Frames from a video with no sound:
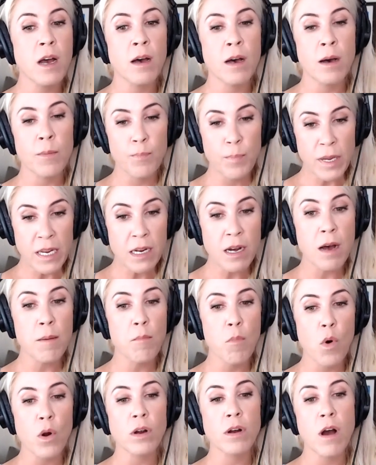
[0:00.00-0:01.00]
become
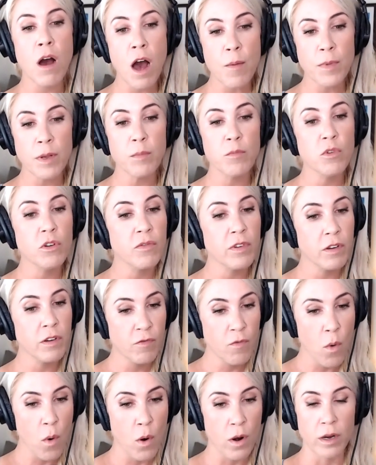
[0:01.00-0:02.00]
more common moving
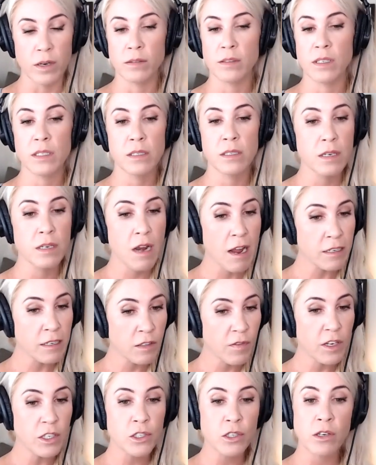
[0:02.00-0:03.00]
forward. This is a nice
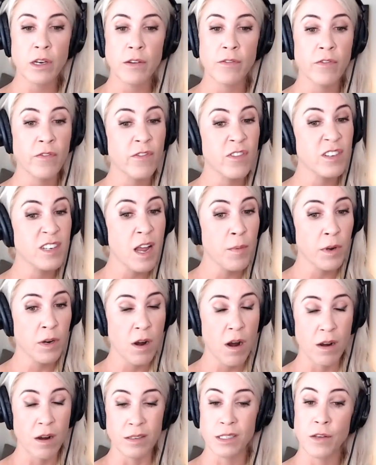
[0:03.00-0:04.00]
feature even for debit
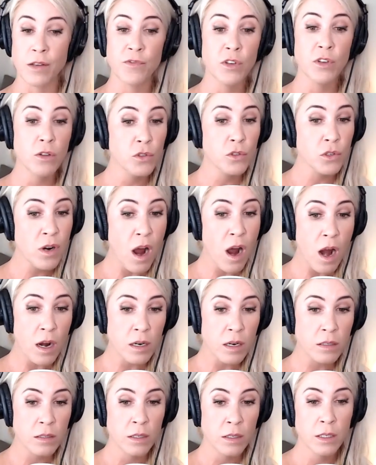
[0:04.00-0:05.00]
cards. If you lose your
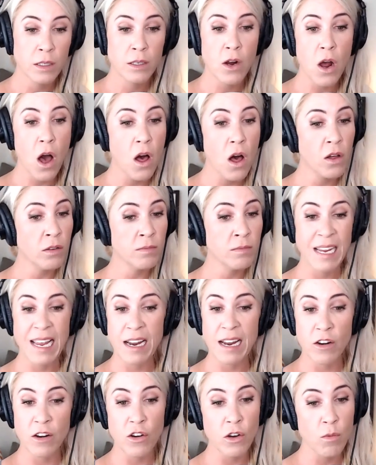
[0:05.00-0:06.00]
card, call and
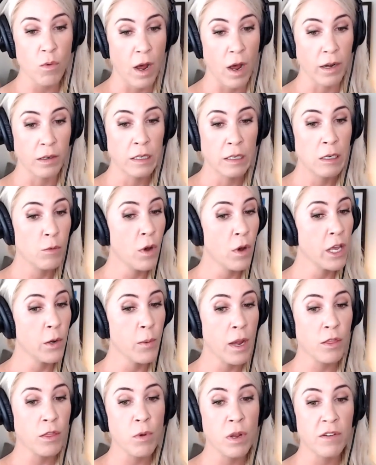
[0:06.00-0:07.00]
get a new one. While you
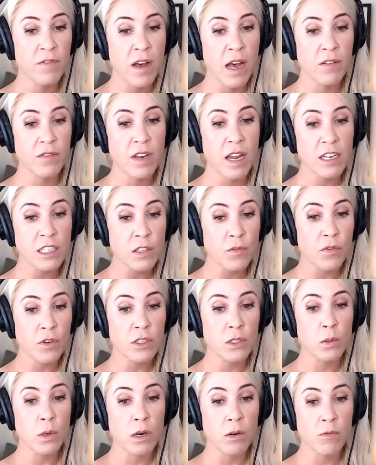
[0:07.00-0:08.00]
wait three to five days for
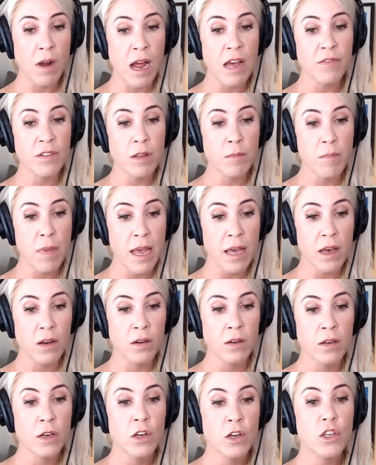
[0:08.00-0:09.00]
it to arrive in the
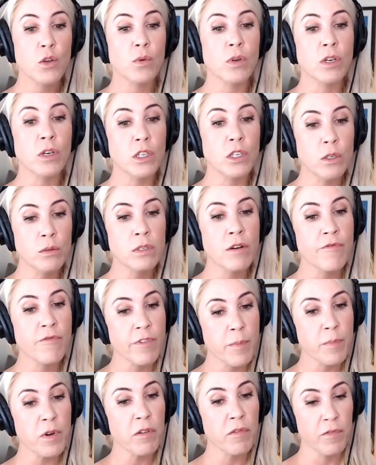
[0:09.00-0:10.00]
mail, you can use it
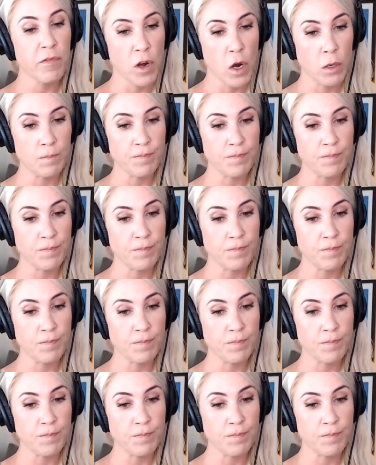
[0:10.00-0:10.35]
from your phone.